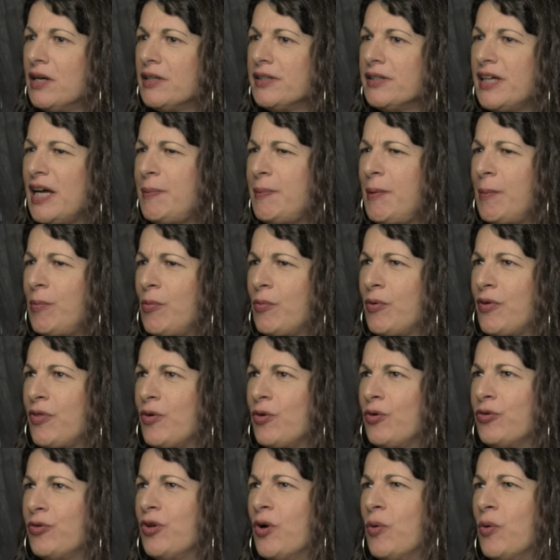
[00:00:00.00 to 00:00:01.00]
Gay people were
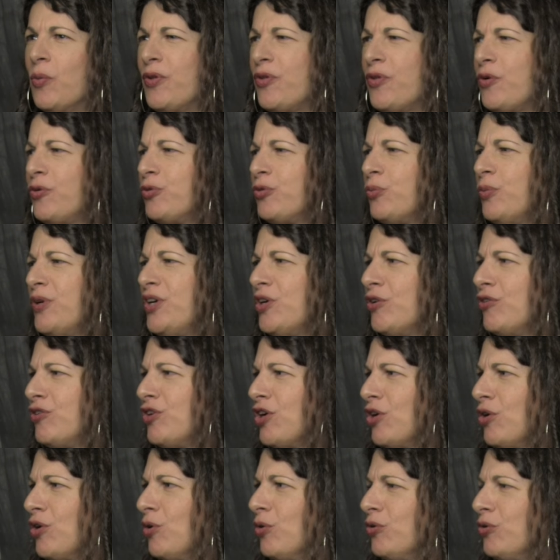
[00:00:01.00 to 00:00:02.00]
those
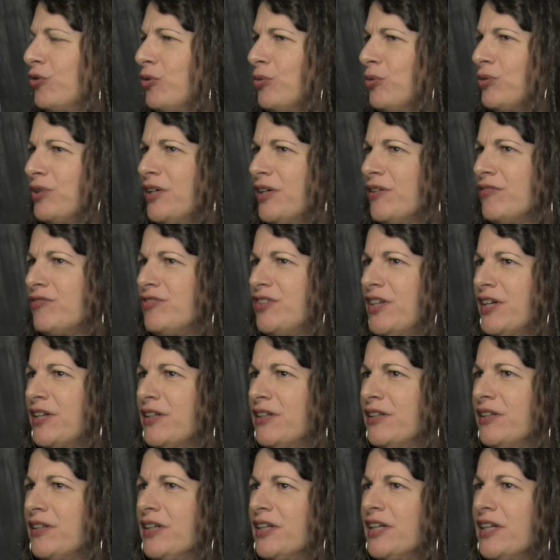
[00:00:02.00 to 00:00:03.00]
weirdos who lived
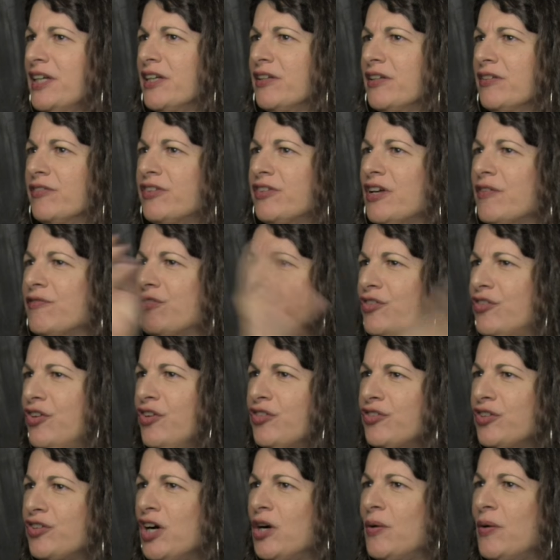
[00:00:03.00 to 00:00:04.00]
in San
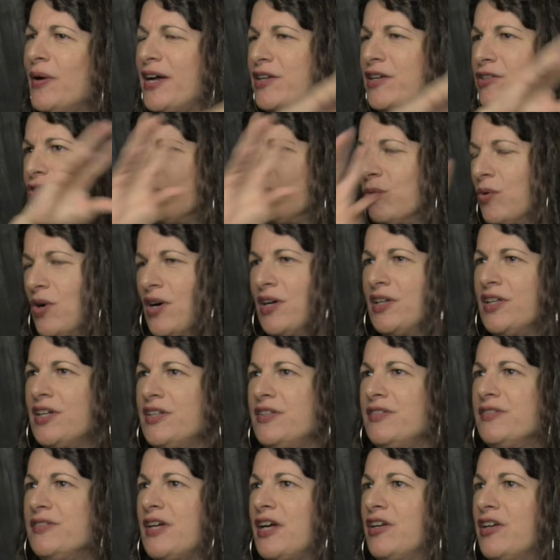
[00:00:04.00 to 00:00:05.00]
Francisco and New
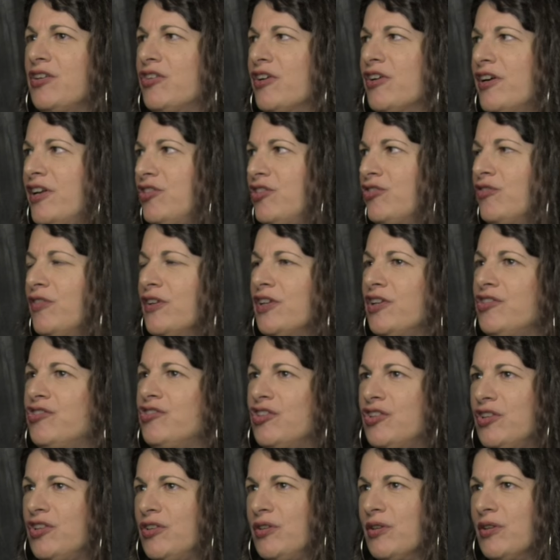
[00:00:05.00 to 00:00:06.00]
Orleans and Greenwich Village
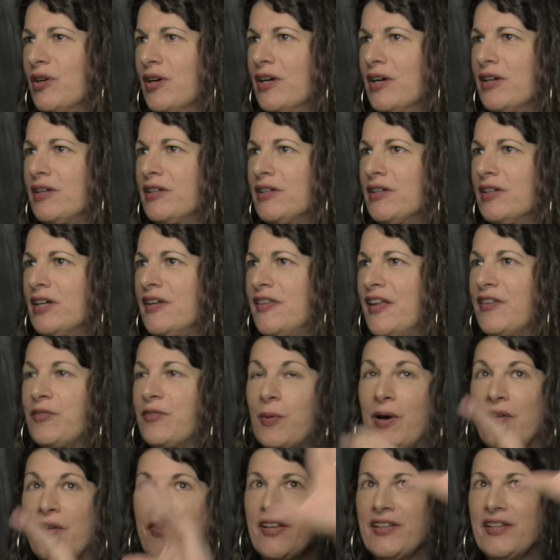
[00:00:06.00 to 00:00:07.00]
in New York. And that's
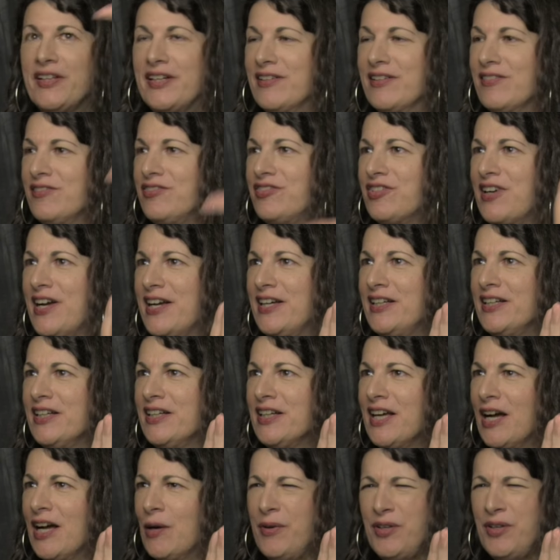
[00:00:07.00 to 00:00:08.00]
where they lived, right?
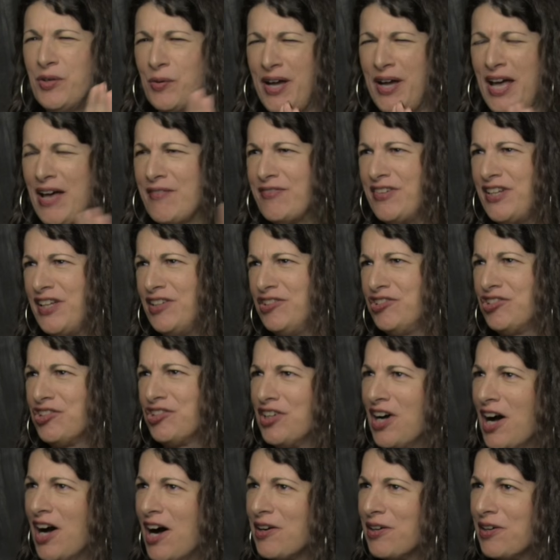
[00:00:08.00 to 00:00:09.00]
And we don't have any in
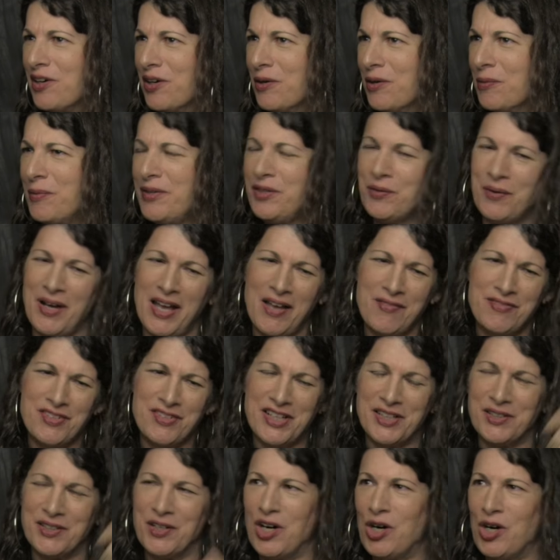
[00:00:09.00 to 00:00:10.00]
Chicago. We don't have
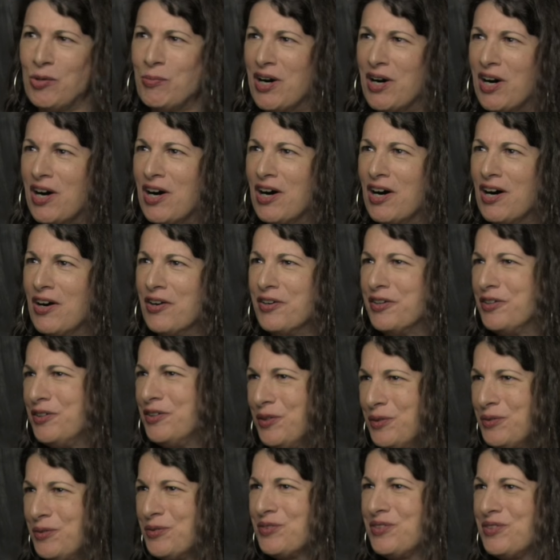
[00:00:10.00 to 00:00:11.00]
any in Omaha or
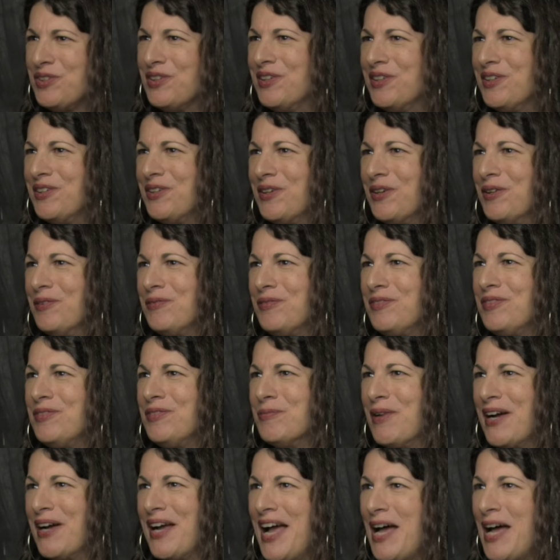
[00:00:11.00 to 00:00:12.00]
Houston or
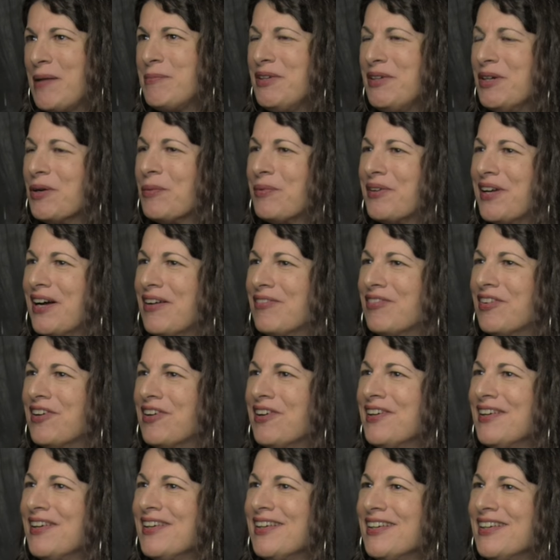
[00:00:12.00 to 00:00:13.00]
Miami or
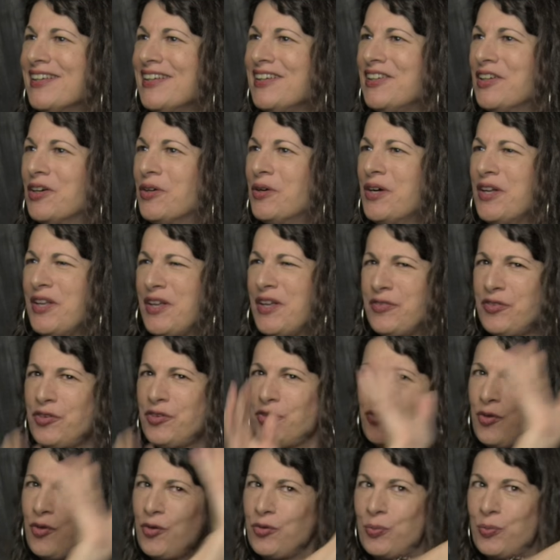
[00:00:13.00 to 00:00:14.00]
whatever. You know, that's
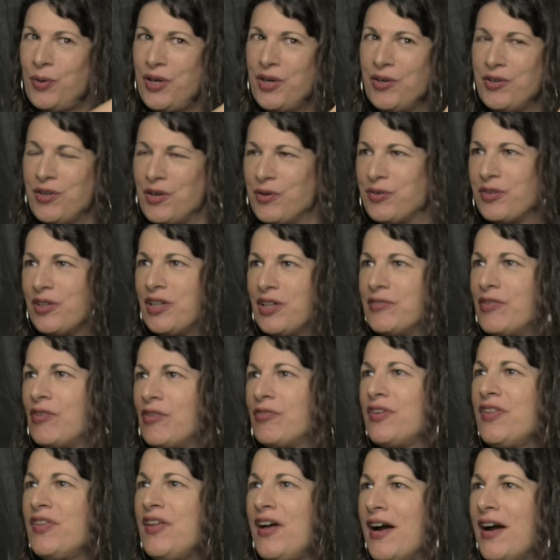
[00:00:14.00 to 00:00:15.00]
just those weirdos that live
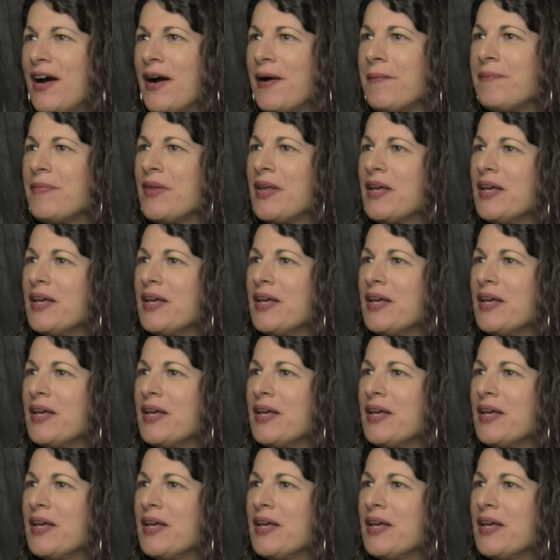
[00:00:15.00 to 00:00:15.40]
over there.